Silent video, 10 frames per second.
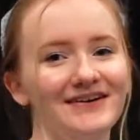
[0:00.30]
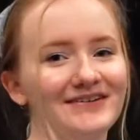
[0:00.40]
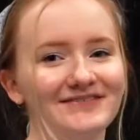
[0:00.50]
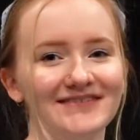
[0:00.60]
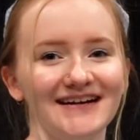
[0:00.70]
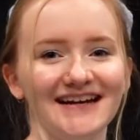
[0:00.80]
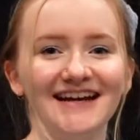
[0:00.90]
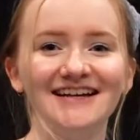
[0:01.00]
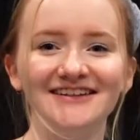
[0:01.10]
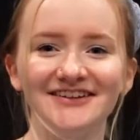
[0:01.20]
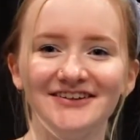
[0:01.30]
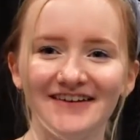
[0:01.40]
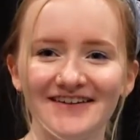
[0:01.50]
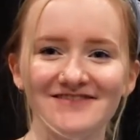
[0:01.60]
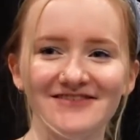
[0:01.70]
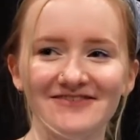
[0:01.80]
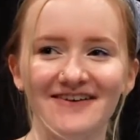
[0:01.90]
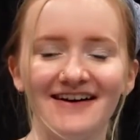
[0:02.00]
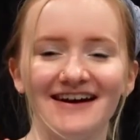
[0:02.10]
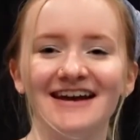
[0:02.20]
Alrighty, hello
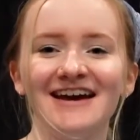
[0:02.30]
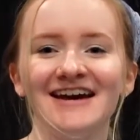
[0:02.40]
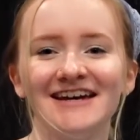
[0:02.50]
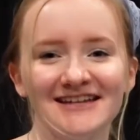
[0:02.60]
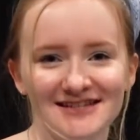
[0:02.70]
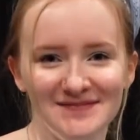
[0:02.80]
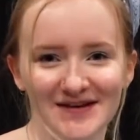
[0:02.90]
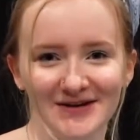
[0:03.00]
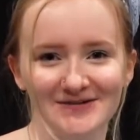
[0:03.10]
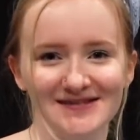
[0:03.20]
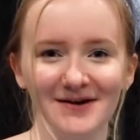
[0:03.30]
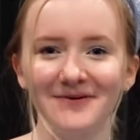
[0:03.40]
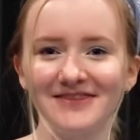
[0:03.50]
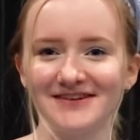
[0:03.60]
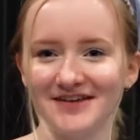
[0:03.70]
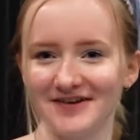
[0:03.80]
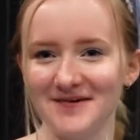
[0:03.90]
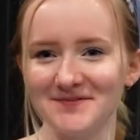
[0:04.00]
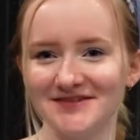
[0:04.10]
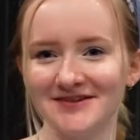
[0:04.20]
everyone. It's me, Cosette, with another
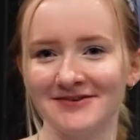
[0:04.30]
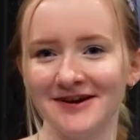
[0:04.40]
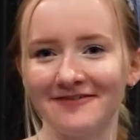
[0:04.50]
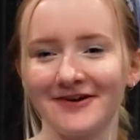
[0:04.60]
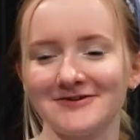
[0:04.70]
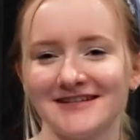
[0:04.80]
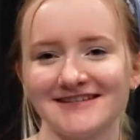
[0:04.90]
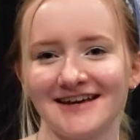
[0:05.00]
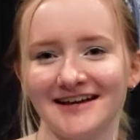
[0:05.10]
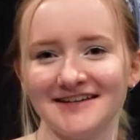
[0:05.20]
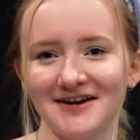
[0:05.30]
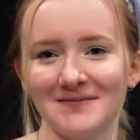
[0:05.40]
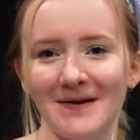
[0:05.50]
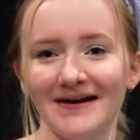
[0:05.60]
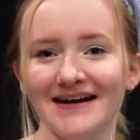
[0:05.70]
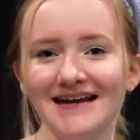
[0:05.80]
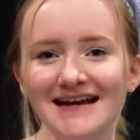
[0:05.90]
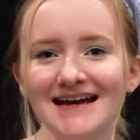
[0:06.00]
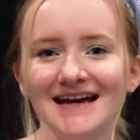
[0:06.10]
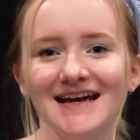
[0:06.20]
episode of Cosette's Gotta Talk About It.
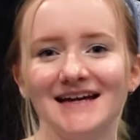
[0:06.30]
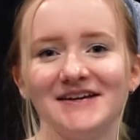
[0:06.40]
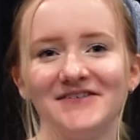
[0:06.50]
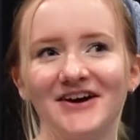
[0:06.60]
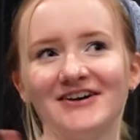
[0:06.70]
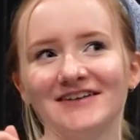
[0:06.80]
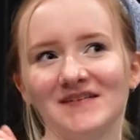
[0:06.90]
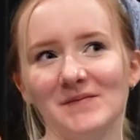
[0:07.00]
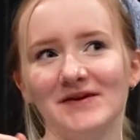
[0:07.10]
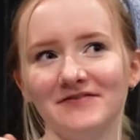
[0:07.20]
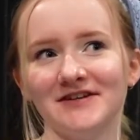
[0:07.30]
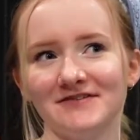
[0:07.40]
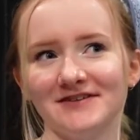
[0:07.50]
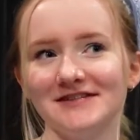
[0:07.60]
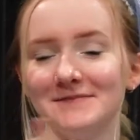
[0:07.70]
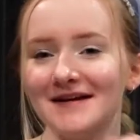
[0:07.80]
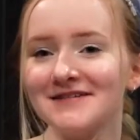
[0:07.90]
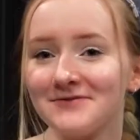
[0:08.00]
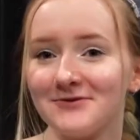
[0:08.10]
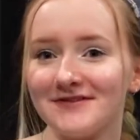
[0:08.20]
And we are in a little bit of a different
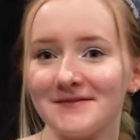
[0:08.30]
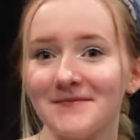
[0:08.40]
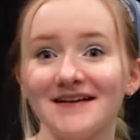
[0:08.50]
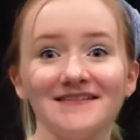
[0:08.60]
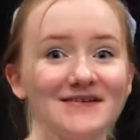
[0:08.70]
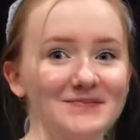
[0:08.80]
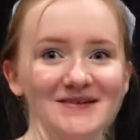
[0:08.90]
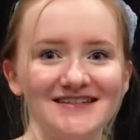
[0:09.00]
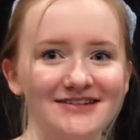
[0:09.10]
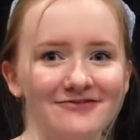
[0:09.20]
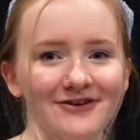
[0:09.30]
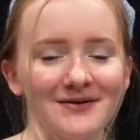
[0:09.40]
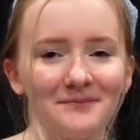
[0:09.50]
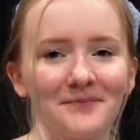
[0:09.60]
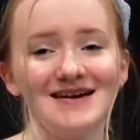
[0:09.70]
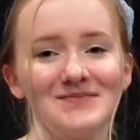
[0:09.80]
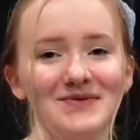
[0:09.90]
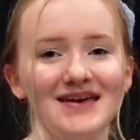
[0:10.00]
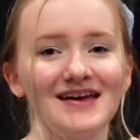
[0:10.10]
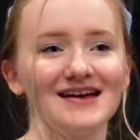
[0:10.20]
space. We're doing something a little bit different
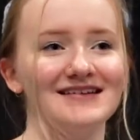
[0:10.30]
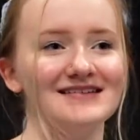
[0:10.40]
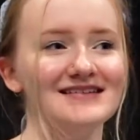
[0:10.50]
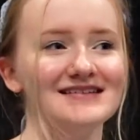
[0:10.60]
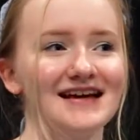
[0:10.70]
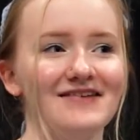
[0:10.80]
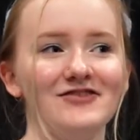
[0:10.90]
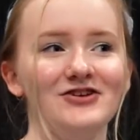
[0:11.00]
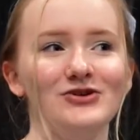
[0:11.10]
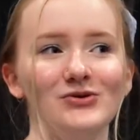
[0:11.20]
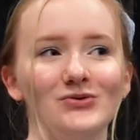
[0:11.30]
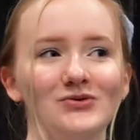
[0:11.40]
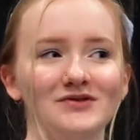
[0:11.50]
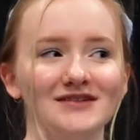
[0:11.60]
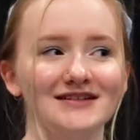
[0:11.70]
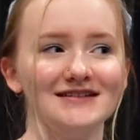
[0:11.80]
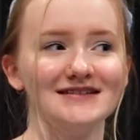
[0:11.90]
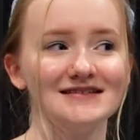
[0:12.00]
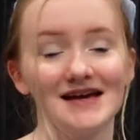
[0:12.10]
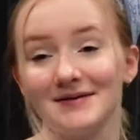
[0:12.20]
because I have a new little
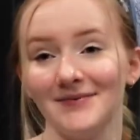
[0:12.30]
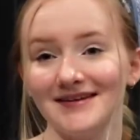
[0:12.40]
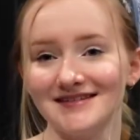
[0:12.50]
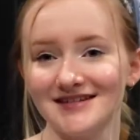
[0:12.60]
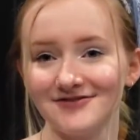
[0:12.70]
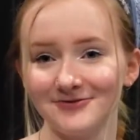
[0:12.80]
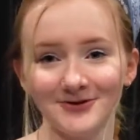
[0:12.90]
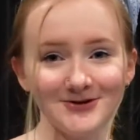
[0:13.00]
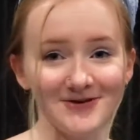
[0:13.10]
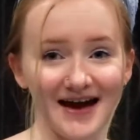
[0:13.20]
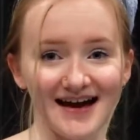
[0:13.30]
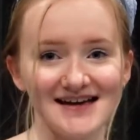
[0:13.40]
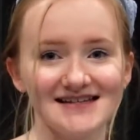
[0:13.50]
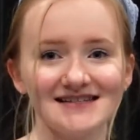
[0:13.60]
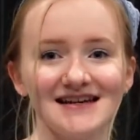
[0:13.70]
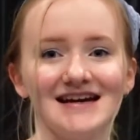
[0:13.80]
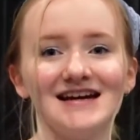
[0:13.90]
segment for you guys.